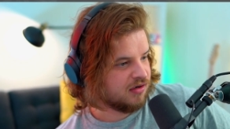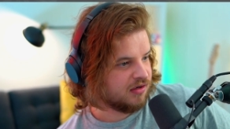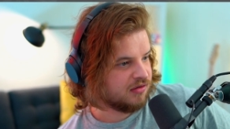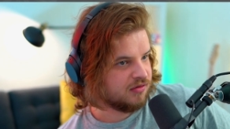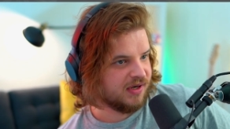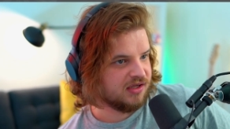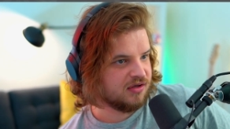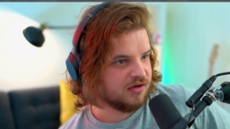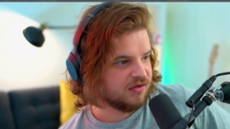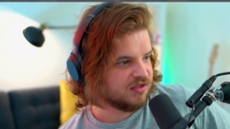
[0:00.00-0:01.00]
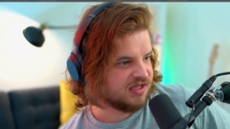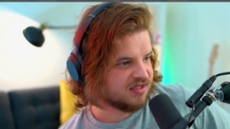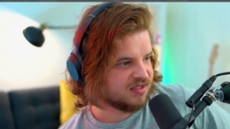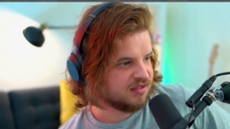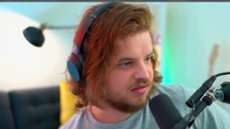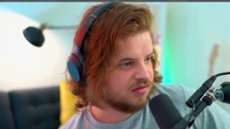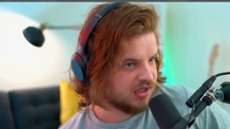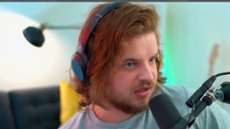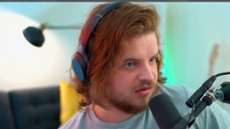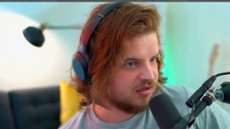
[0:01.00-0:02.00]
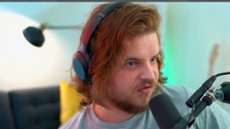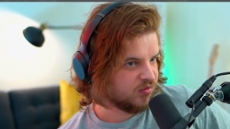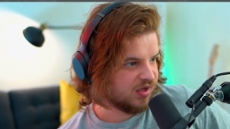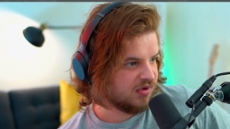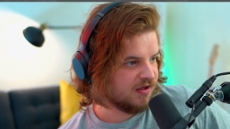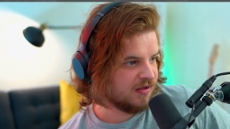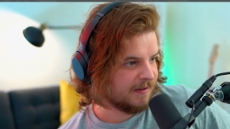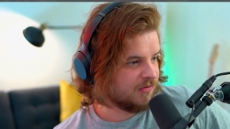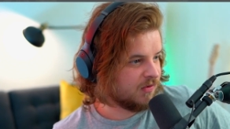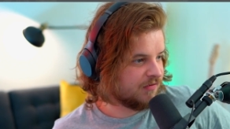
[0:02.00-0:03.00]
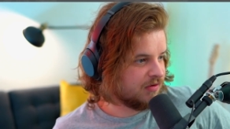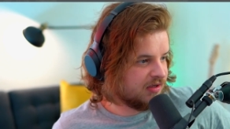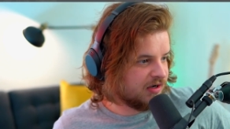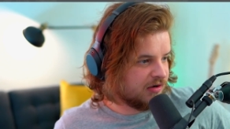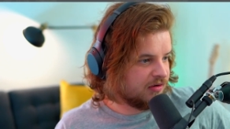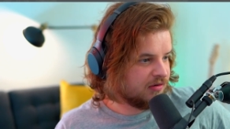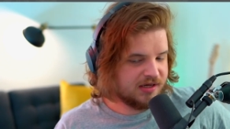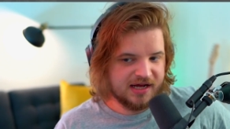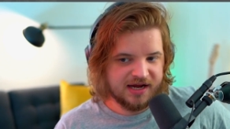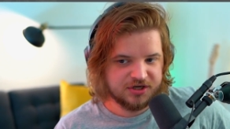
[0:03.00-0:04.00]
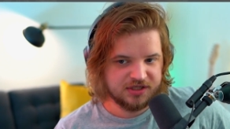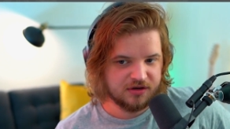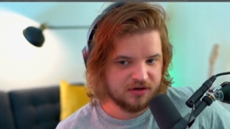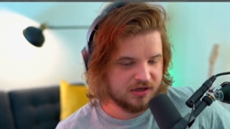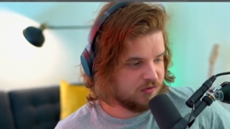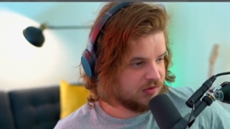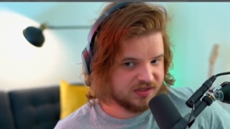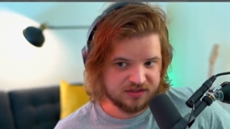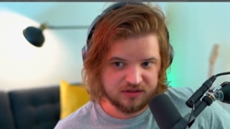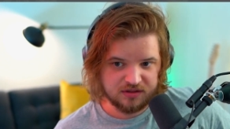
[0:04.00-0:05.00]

All right, wait, you can also text? Okay, never mind me. Whatever, I don't know. I actually don't know how it works.